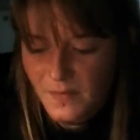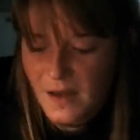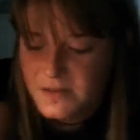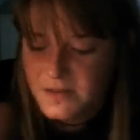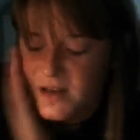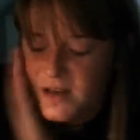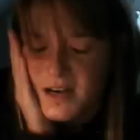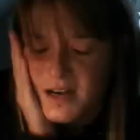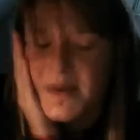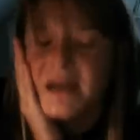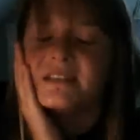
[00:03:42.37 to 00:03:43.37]
I was talking
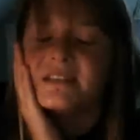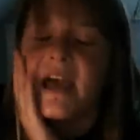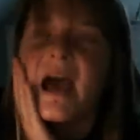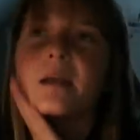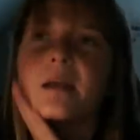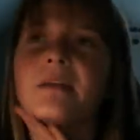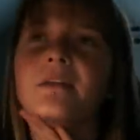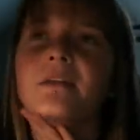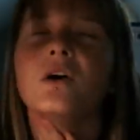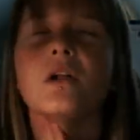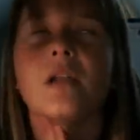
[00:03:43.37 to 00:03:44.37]
to my dad about the
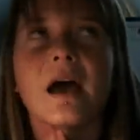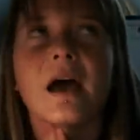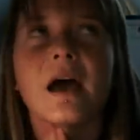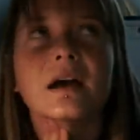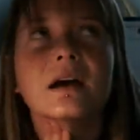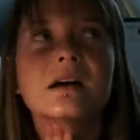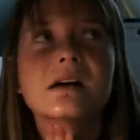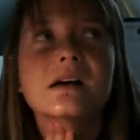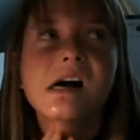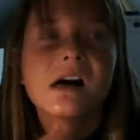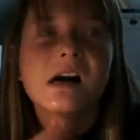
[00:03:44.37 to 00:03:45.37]
whole
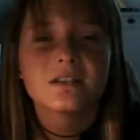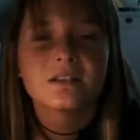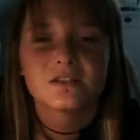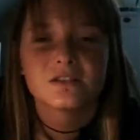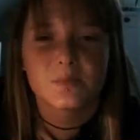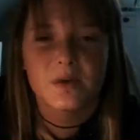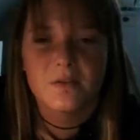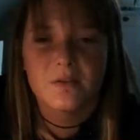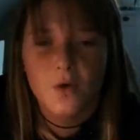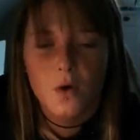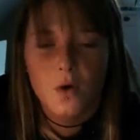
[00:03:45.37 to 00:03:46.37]
spring
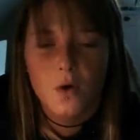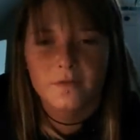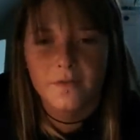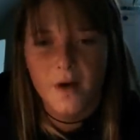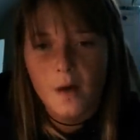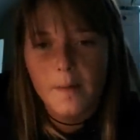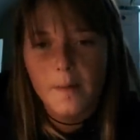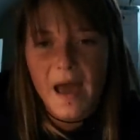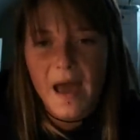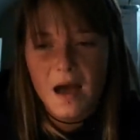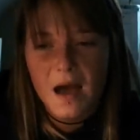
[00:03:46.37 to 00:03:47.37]
forward, fall
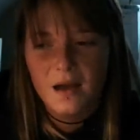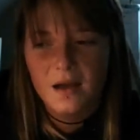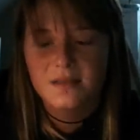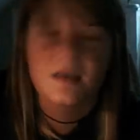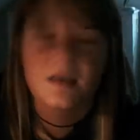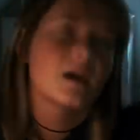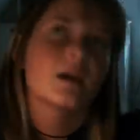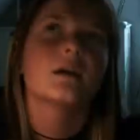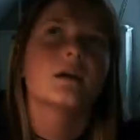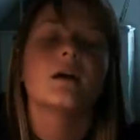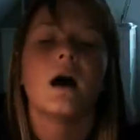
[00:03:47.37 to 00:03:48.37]
back
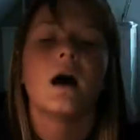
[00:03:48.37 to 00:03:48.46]
thing,